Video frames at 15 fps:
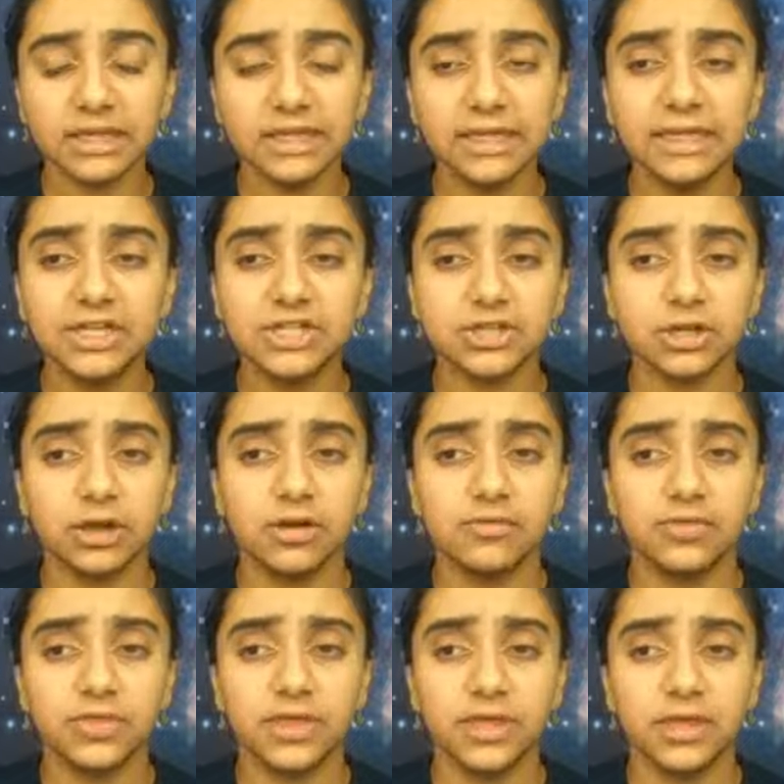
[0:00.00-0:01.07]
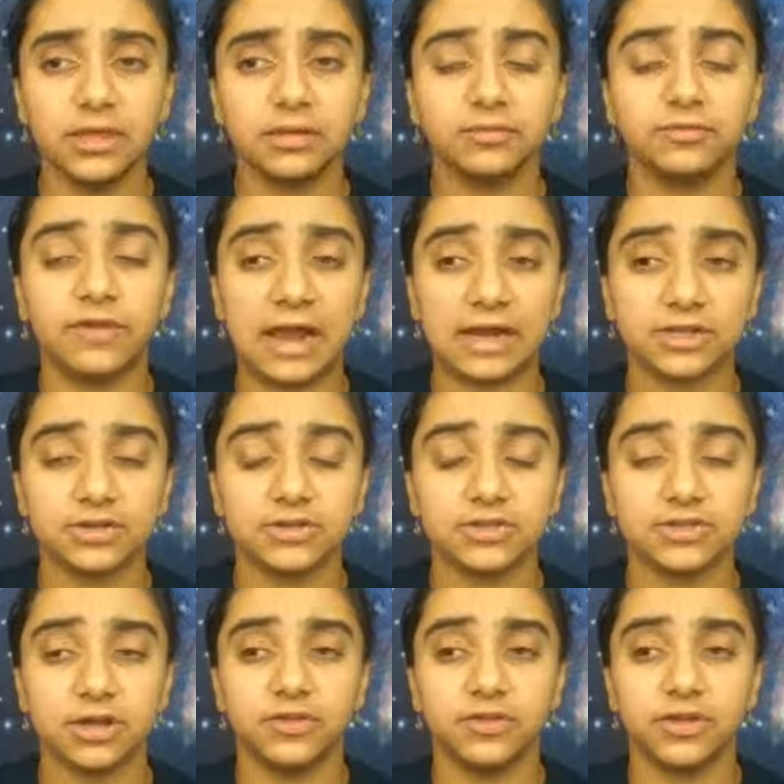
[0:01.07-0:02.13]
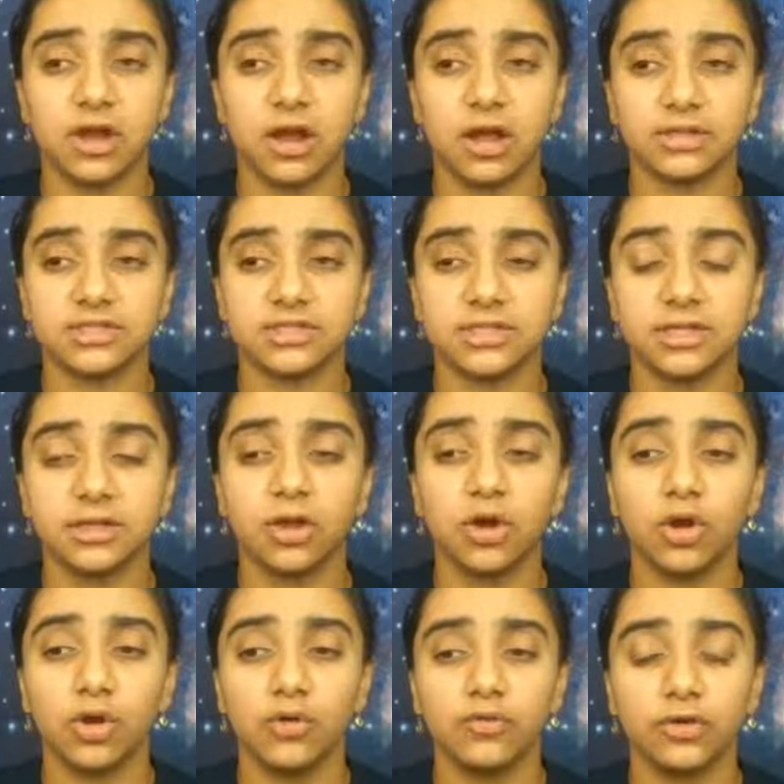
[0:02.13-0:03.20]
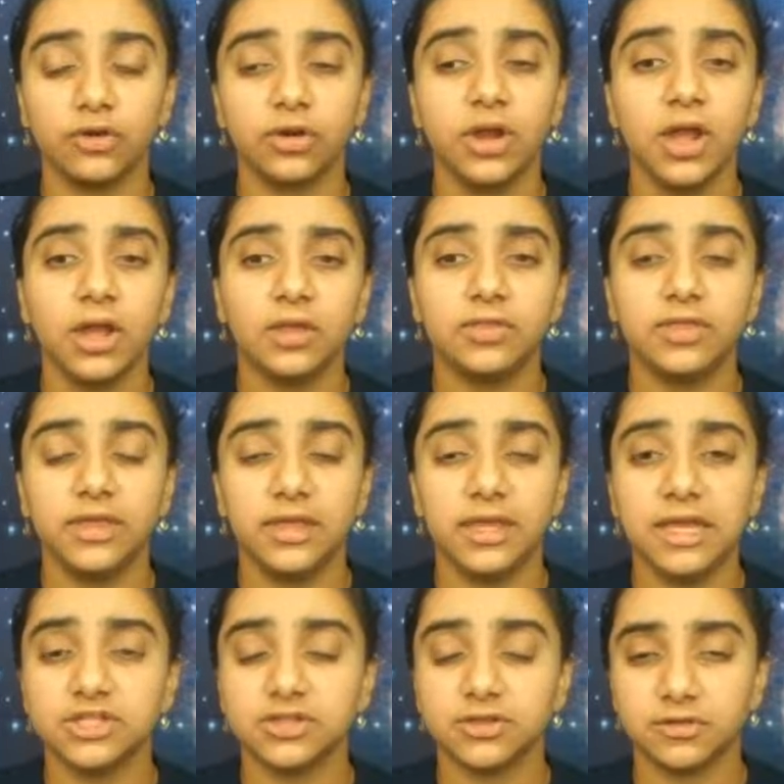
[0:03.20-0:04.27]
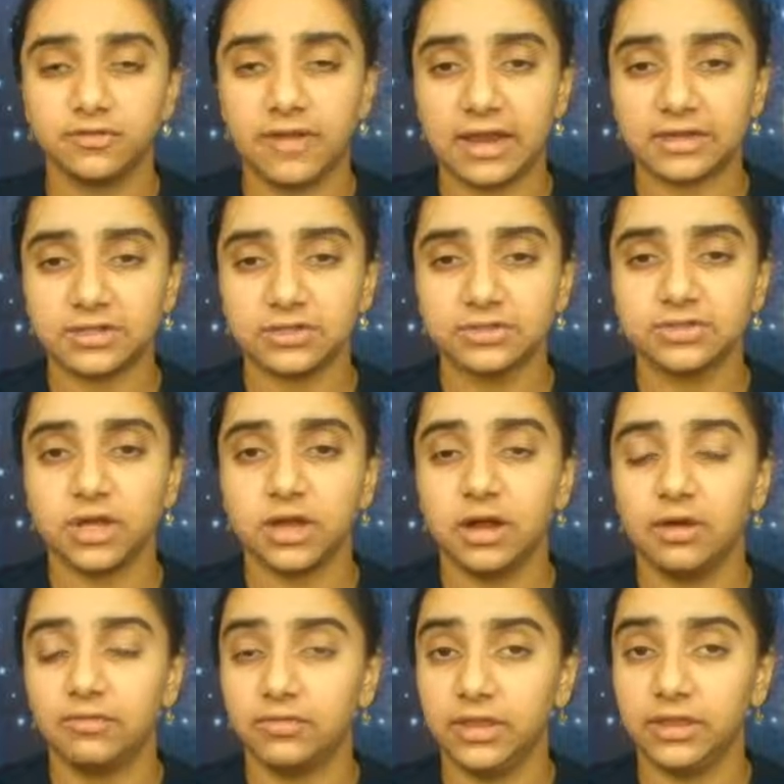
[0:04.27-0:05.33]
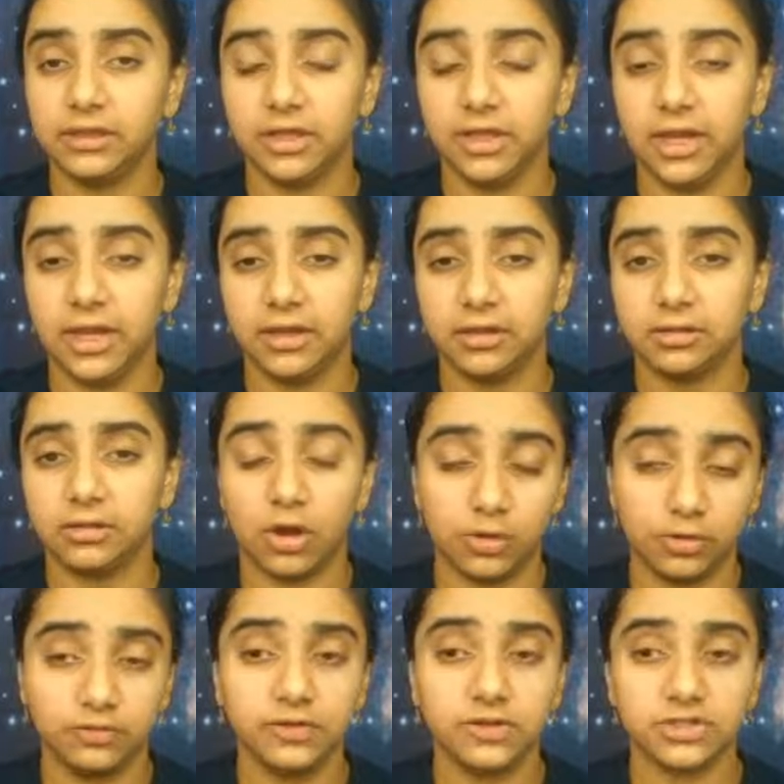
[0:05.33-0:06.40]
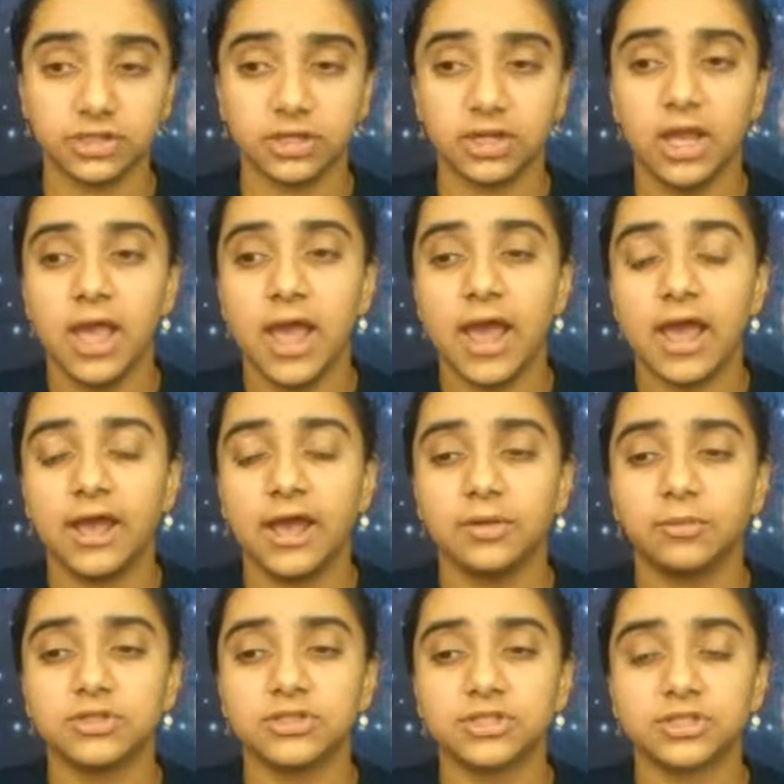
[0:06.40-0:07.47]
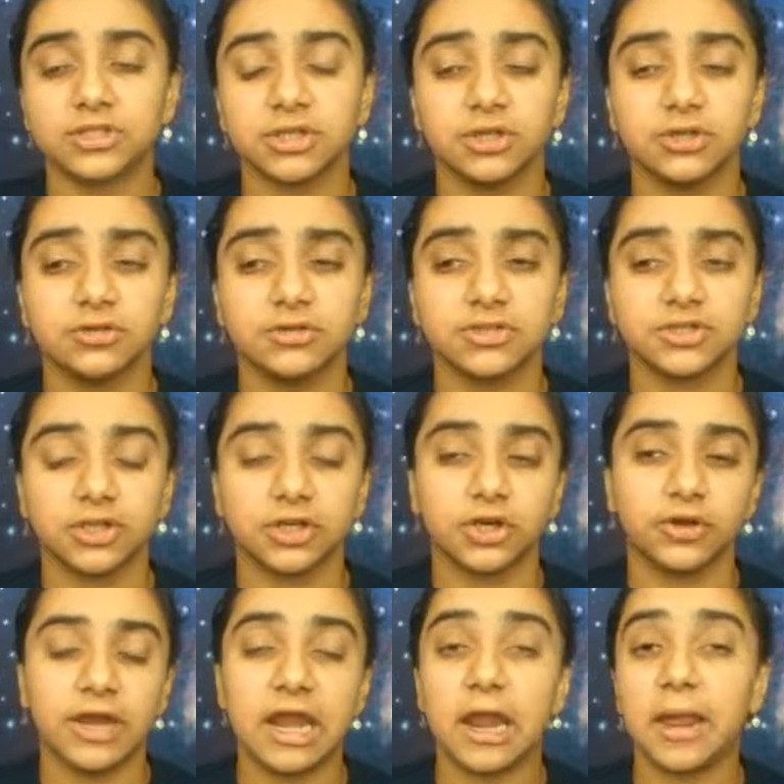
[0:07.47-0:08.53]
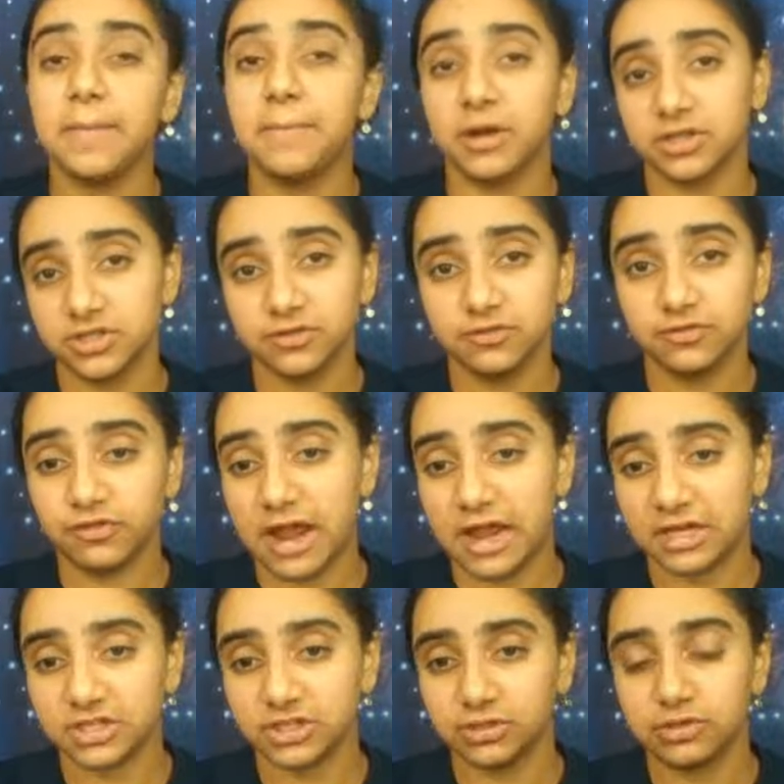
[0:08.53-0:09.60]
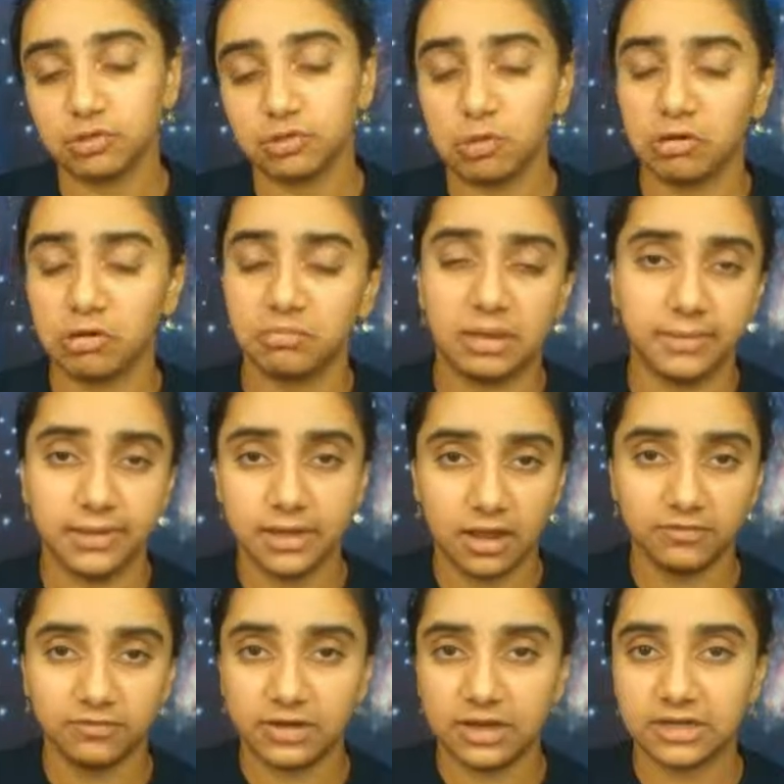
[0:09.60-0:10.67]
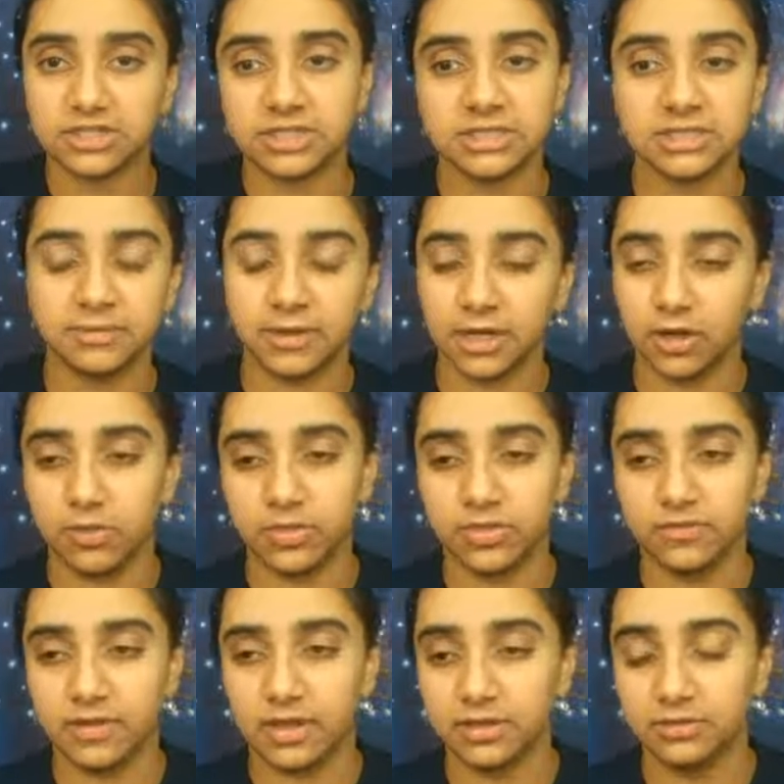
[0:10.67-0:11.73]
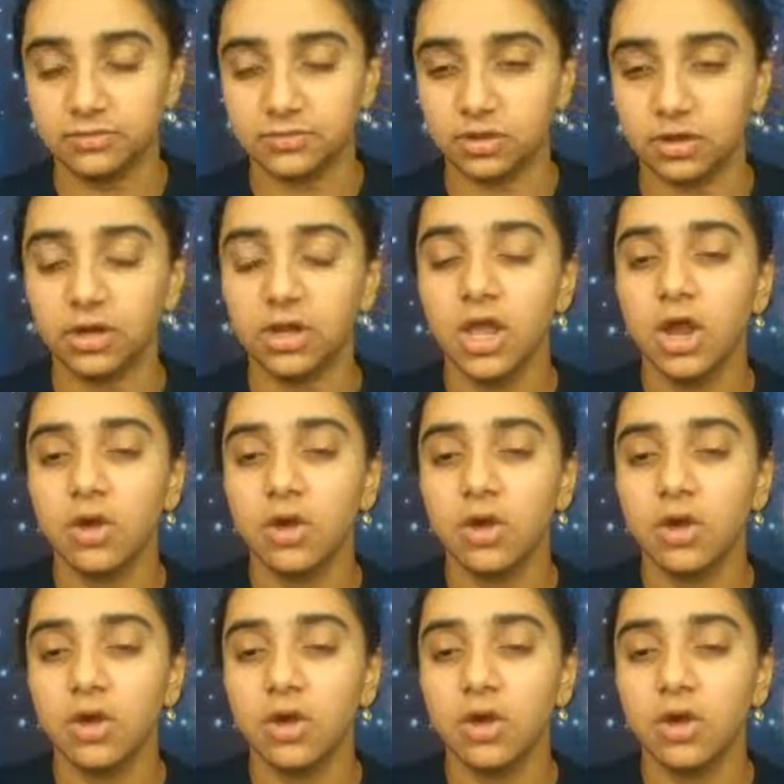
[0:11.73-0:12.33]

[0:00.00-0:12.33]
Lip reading: each of the factors of the constant over each of the factors of the leading coefficient. And what's this going to do is going to create a bunch of fractions, or maybe not fractions, depending on what the values are.